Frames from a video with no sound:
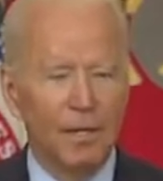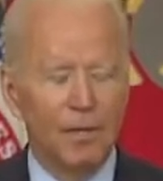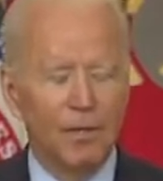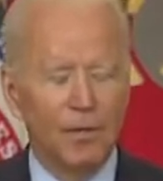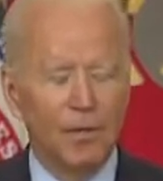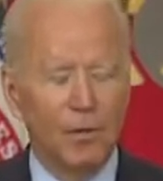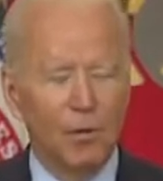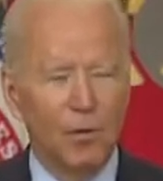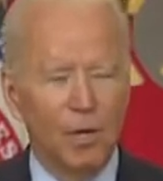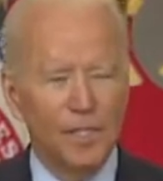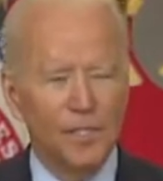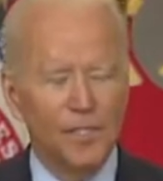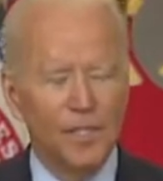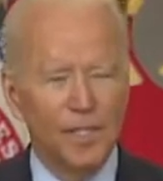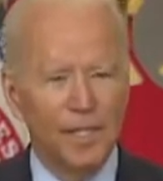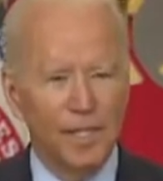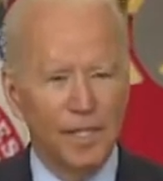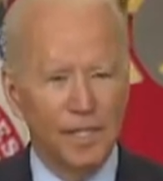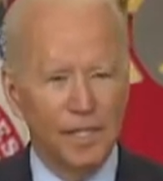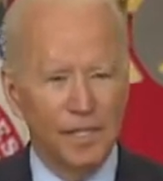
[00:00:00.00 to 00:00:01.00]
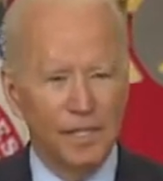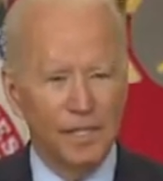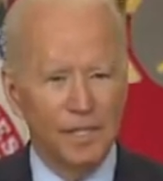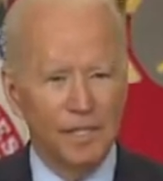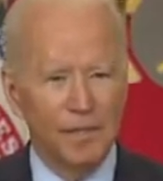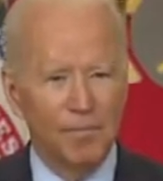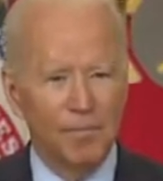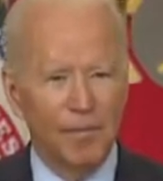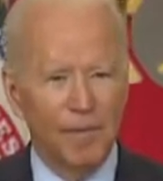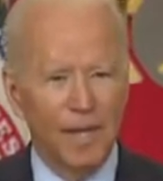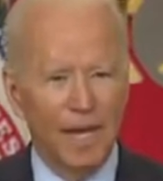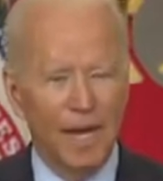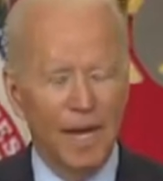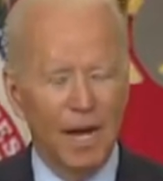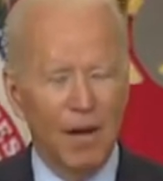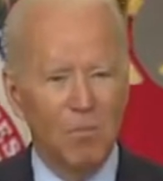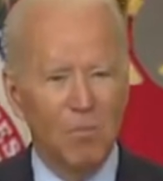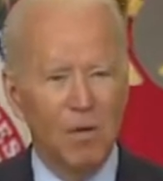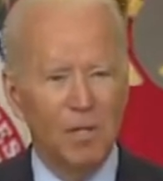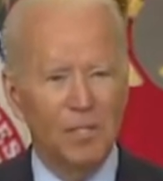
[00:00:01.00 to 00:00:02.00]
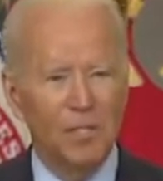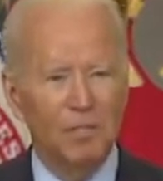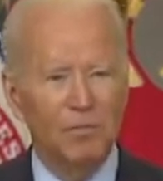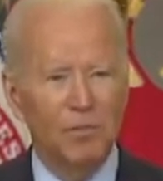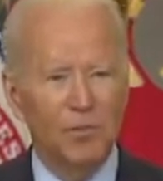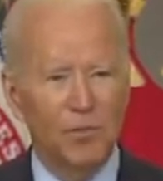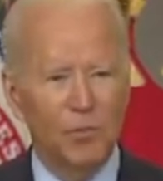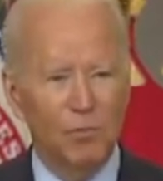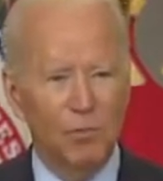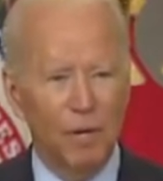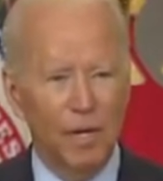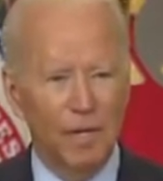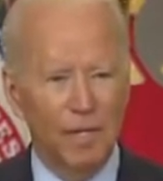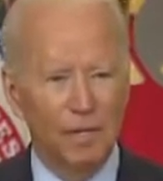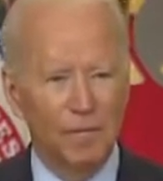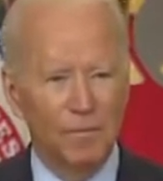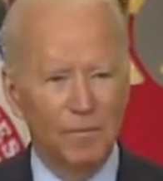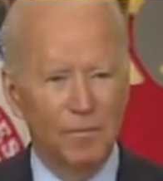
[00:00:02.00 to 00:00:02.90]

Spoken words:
The question is, how much of a threat